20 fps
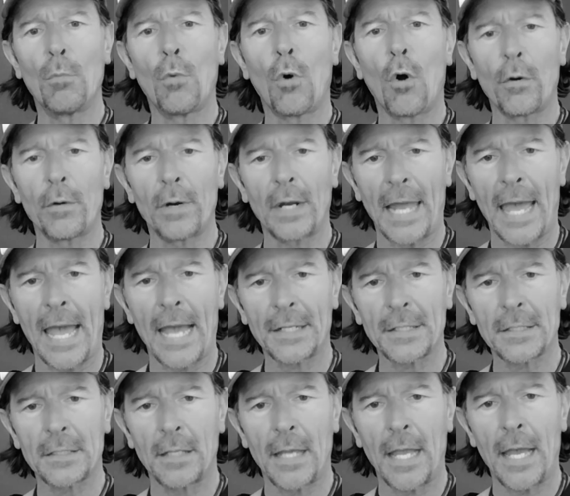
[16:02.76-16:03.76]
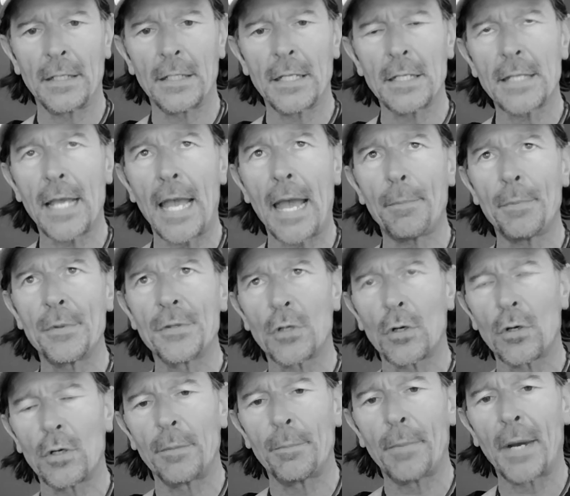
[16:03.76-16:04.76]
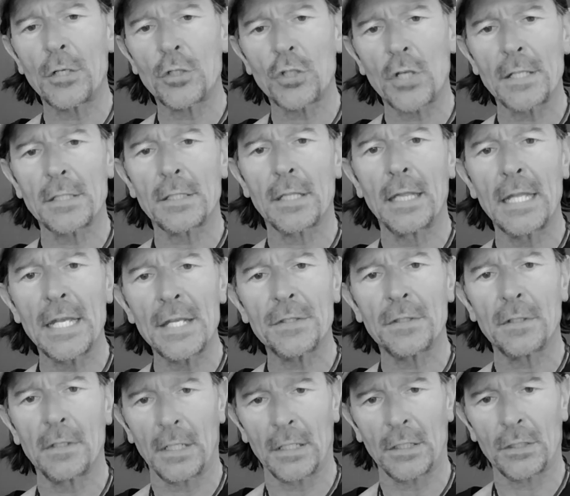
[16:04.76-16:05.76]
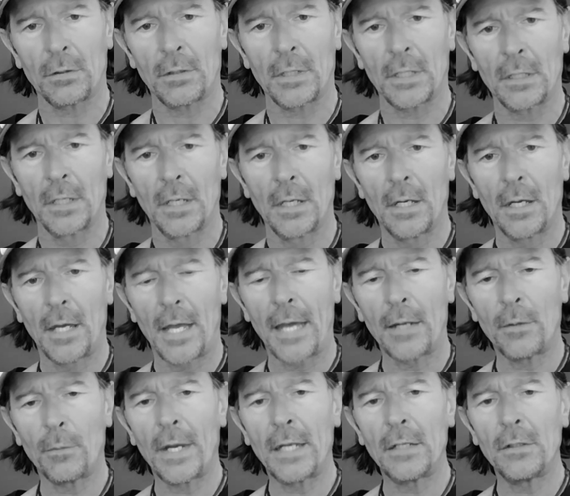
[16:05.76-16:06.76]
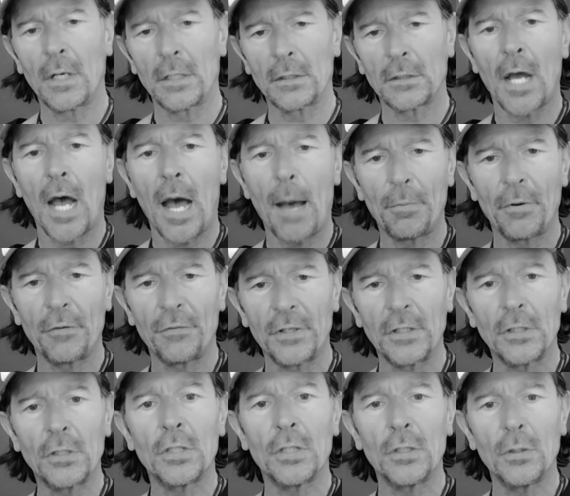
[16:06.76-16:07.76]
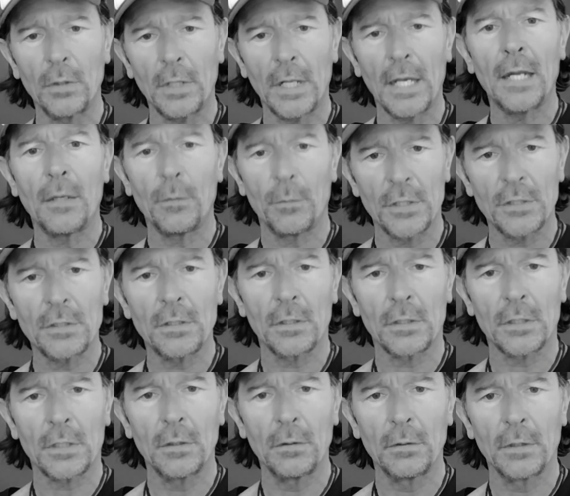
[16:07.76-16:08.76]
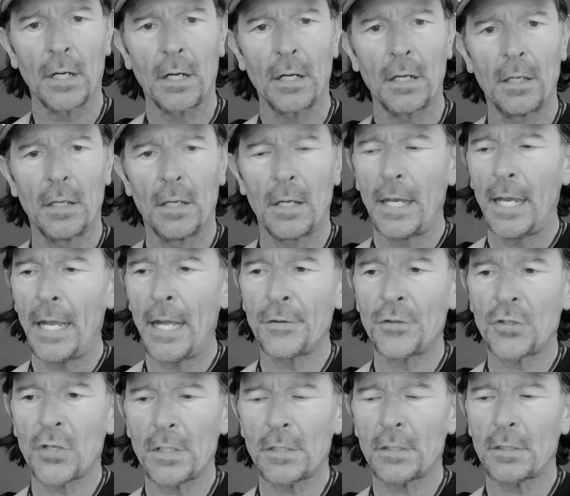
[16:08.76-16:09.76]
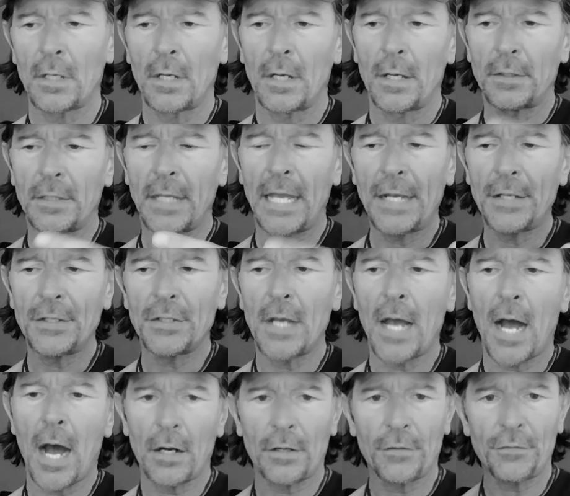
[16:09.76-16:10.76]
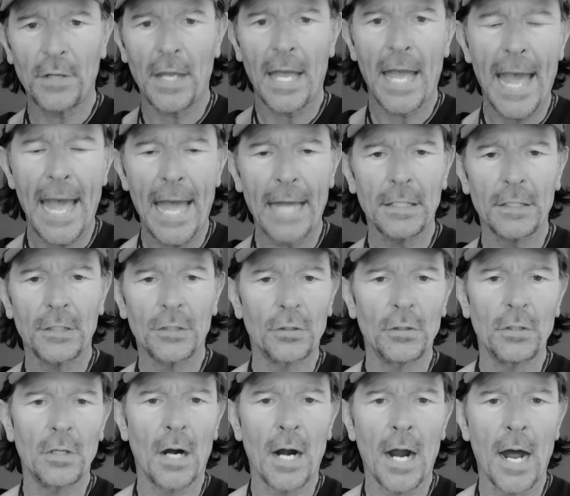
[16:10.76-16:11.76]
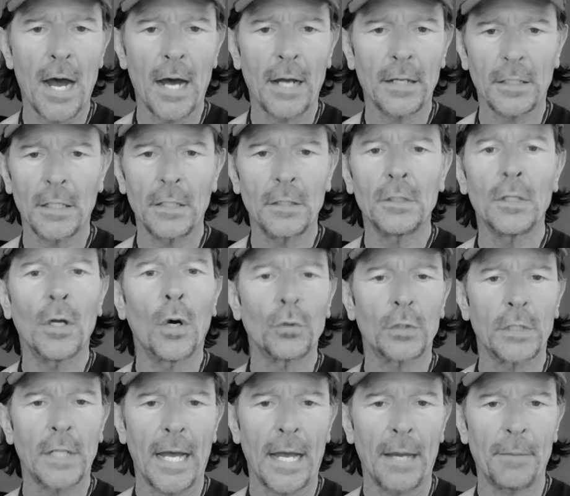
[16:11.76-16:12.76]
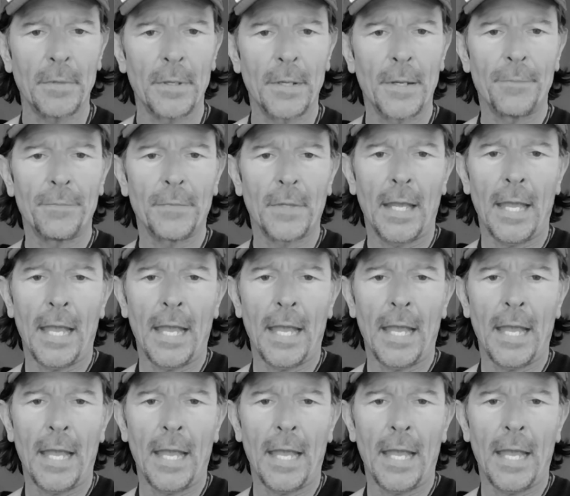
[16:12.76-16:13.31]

They have been more relaxed. And this happens already by just listening to it. And when you're on top of it, tune in with your tuner, it just takes you out of your head into your heart in no time.